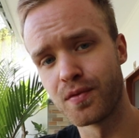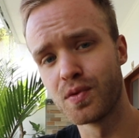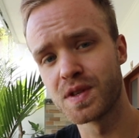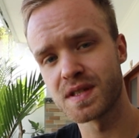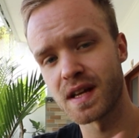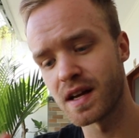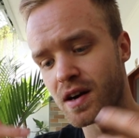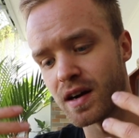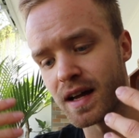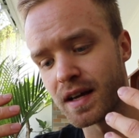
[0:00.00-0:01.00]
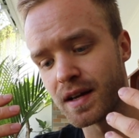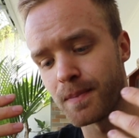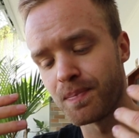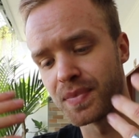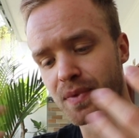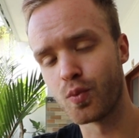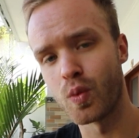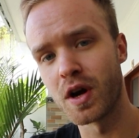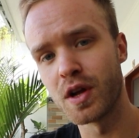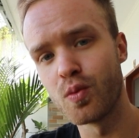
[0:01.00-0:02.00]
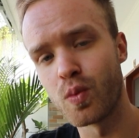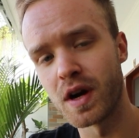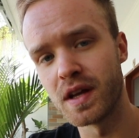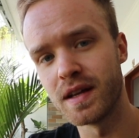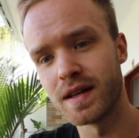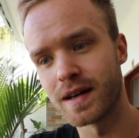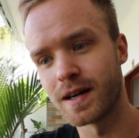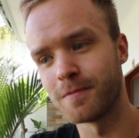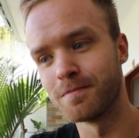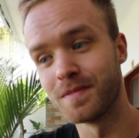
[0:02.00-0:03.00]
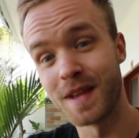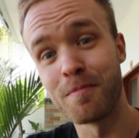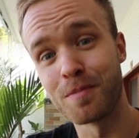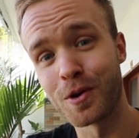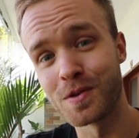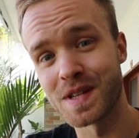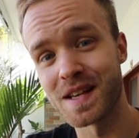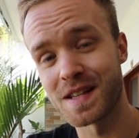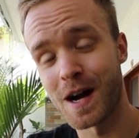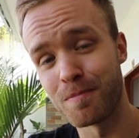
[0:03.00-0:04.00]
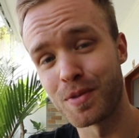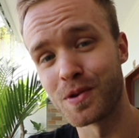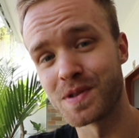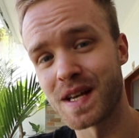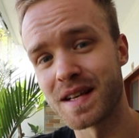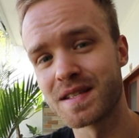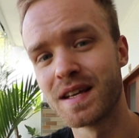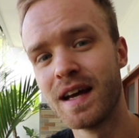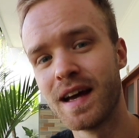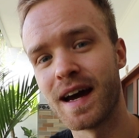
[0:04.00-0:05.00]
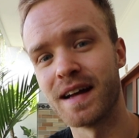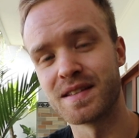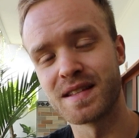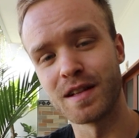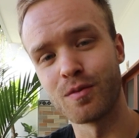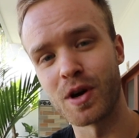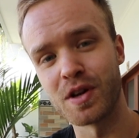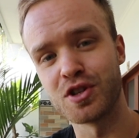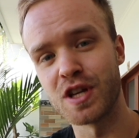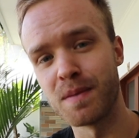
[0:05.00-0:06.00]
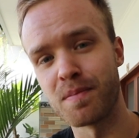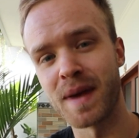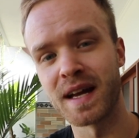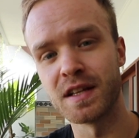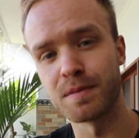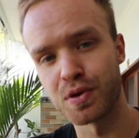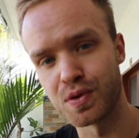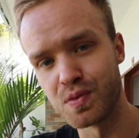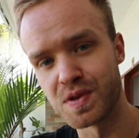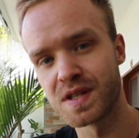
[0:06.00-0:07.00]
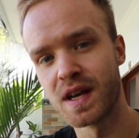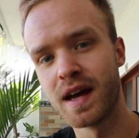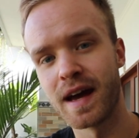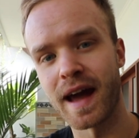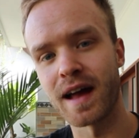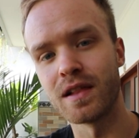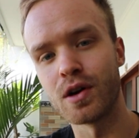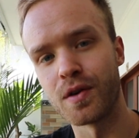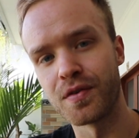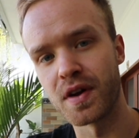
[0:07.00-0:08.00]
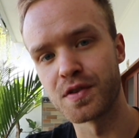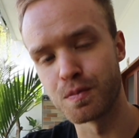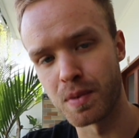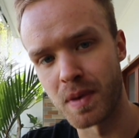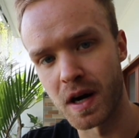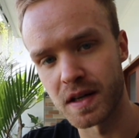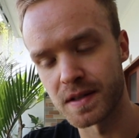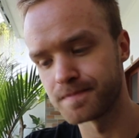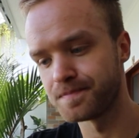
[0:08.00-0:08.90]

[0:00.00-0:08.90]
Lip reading: foods that are like very non-processed, unprocessed, and still very cheap, mainly the produce aisle of the supermarket.